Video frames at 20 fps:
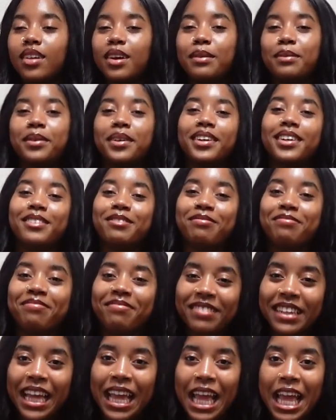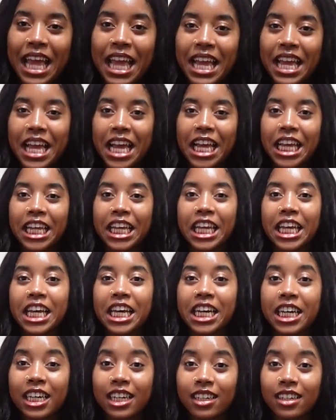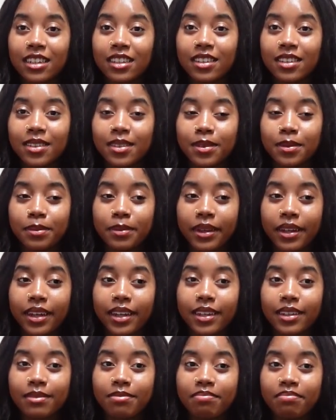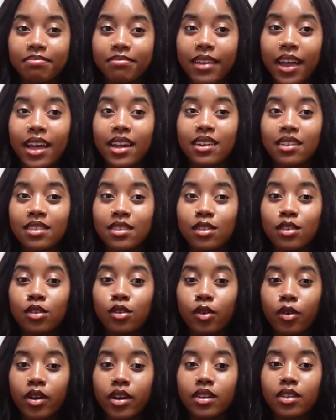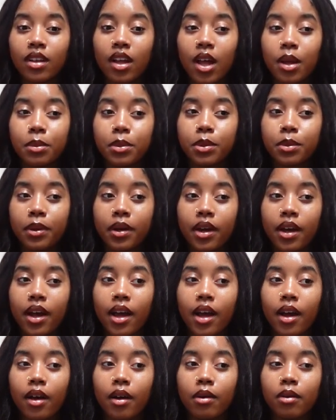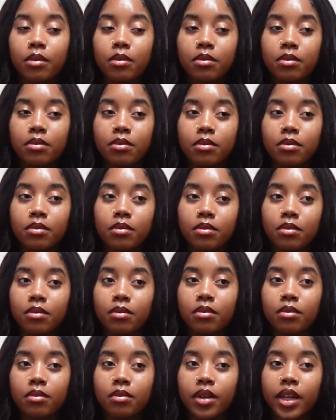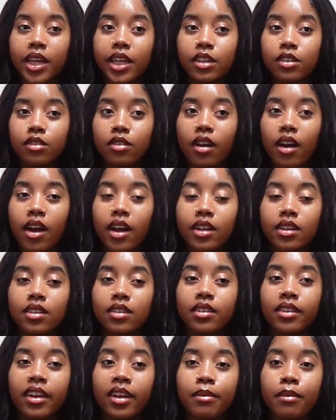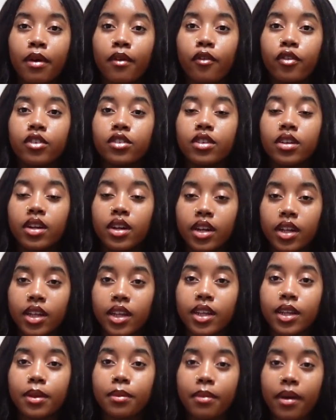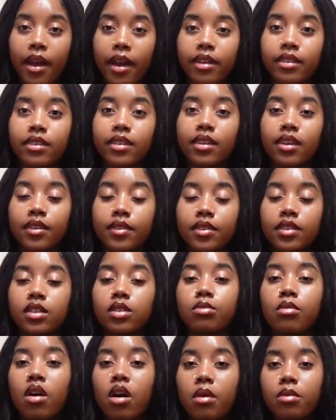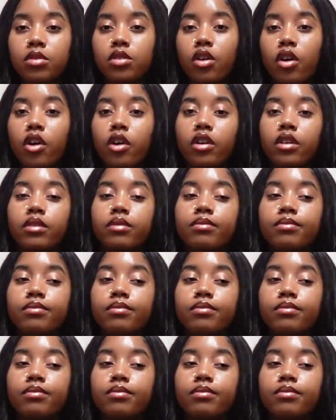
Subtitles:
But yeah, man, that is the story time about how he tried to take my virginity in the backseat of his mom's car.